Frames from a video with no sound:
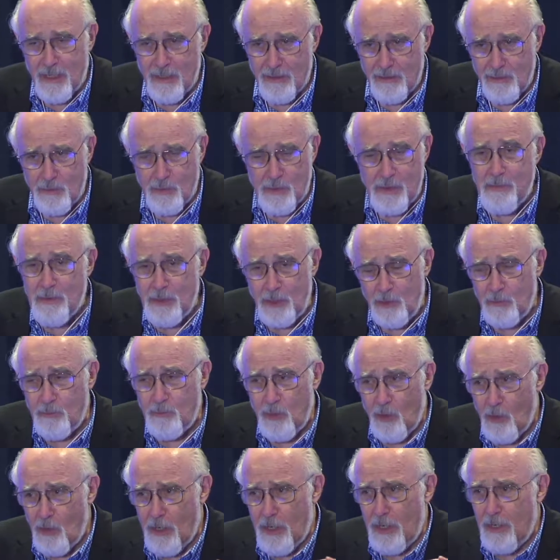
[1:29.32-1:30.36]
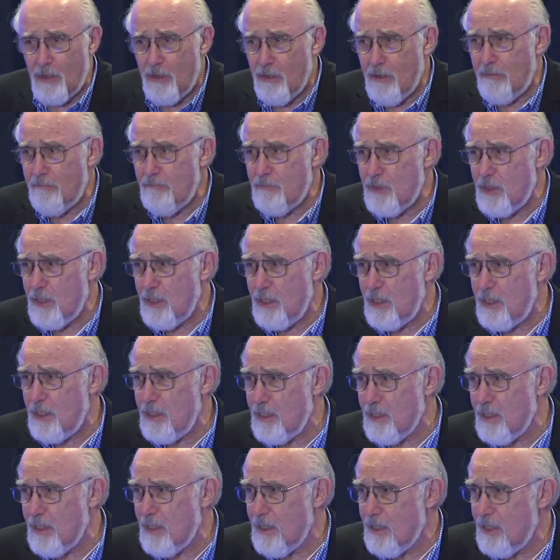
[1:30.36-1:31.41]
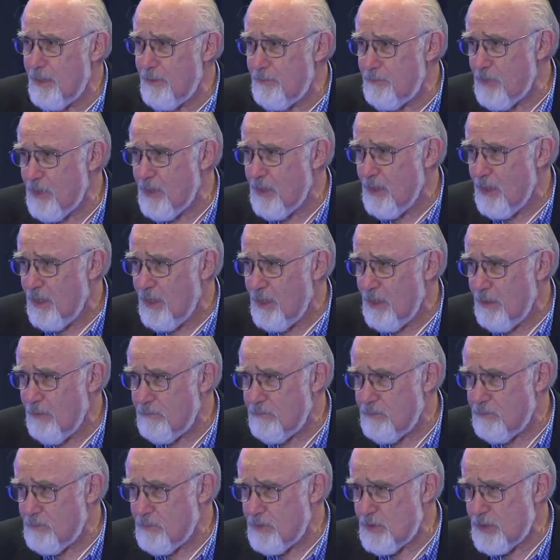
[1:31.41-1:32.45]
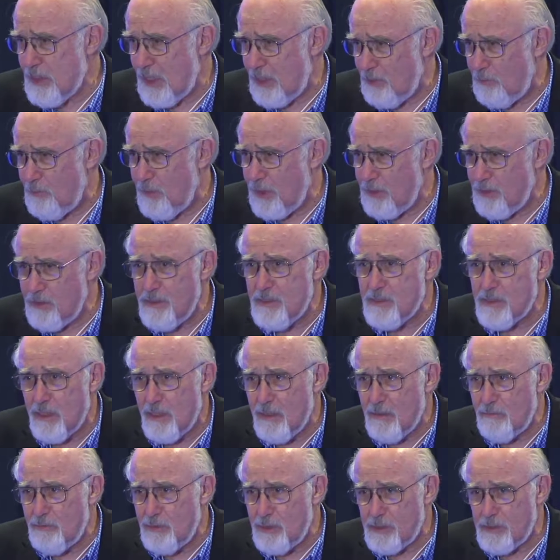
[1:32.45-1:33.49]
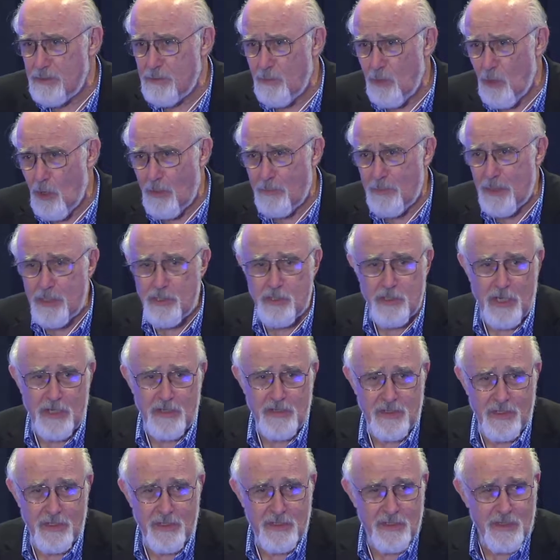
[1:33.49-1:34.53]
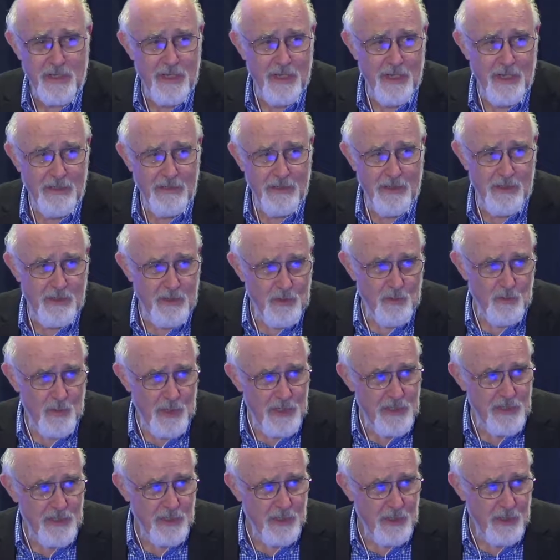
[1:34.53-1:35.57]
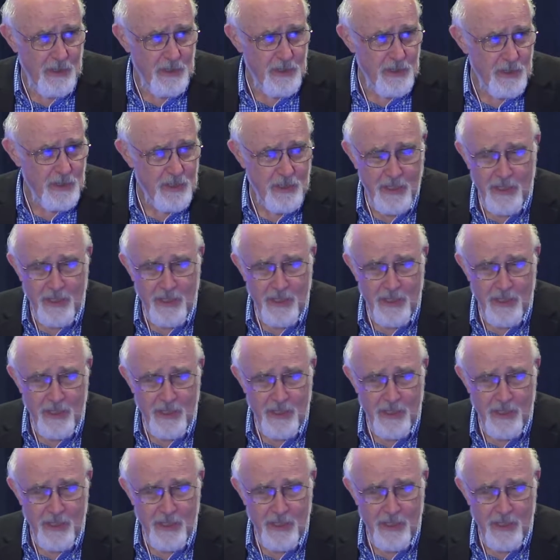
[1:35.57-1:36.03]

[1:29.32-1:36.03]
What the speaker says: criminal part of the settlement with Department of Justice to do research